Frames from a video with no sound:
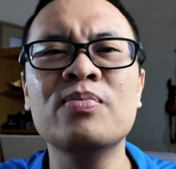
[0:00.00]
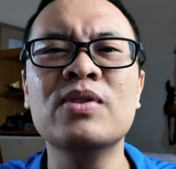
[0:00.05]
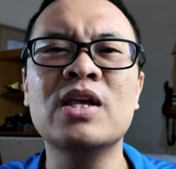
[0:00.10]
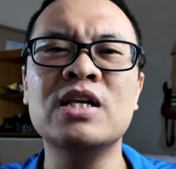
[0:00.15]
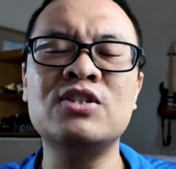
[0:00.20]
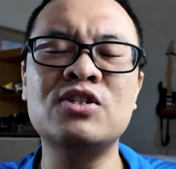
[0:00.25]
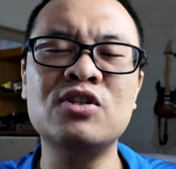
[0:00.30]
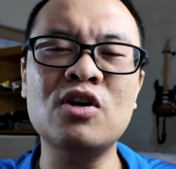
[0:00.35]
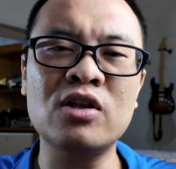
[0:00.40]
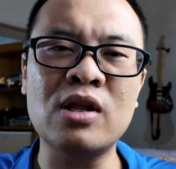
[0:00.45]

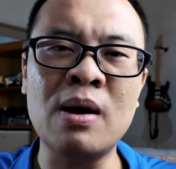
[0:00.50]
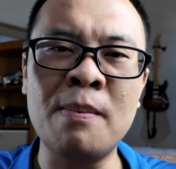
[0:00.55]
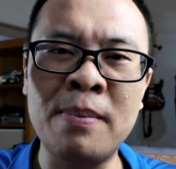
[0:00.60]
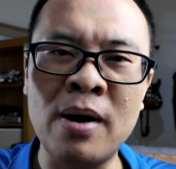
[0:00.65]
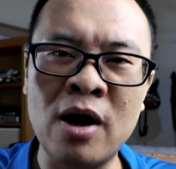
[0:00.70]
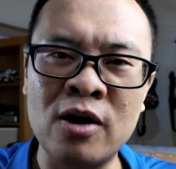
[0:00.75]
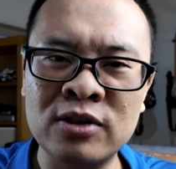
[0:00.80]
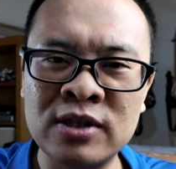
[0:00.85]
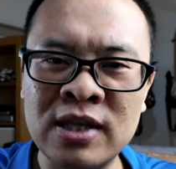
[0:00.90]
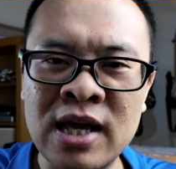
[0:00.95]
It's not
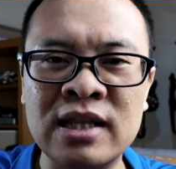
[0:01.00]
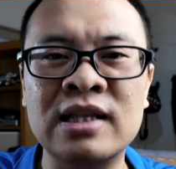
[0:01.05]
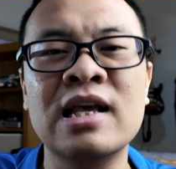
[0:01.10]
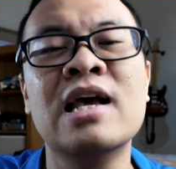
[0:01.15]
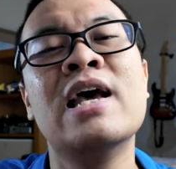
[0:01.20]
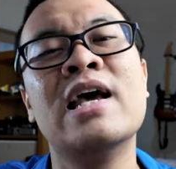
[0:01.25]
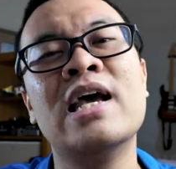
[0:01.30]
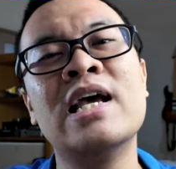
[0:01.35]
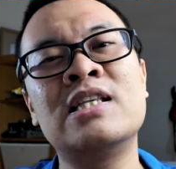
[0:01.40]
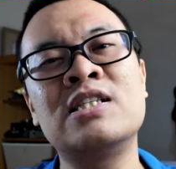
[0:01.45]
about that.
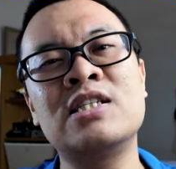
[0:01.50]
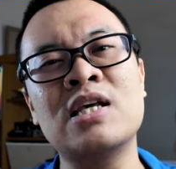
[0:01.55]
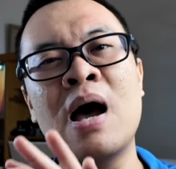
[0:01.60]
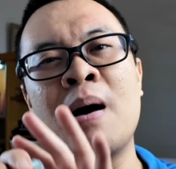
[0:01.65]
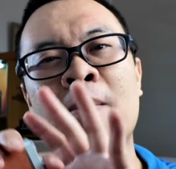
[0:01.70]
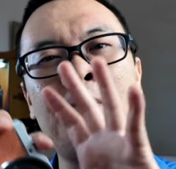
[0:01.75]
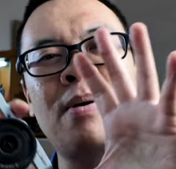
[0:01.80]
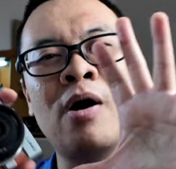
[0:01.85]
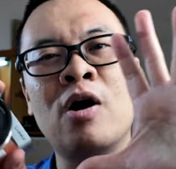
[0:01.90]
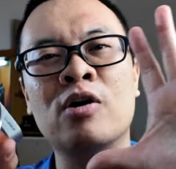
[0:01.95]
It's
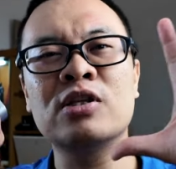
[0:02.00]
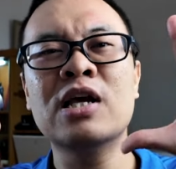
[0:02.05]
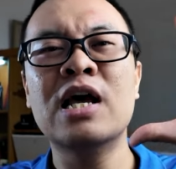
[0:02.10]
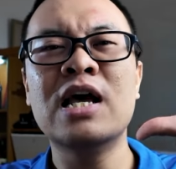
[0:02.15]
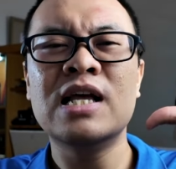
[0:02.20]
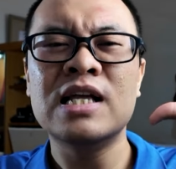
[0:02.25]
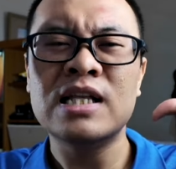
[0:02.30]
about